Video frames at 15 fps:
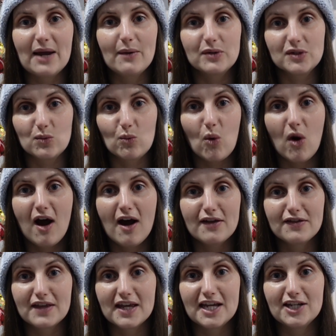it was
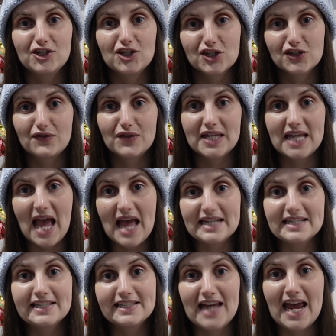worth it just for the
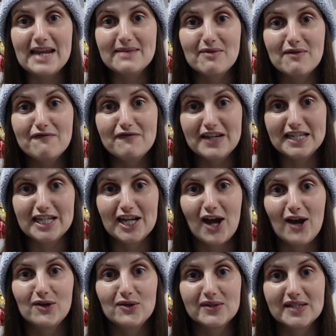entertainment
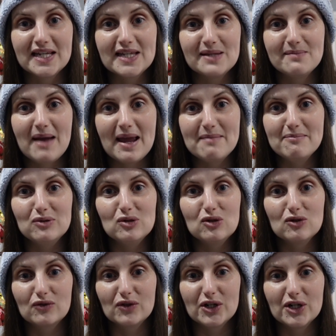videos in the main
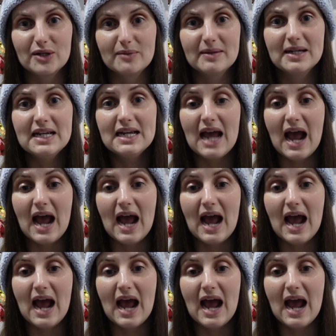ballroom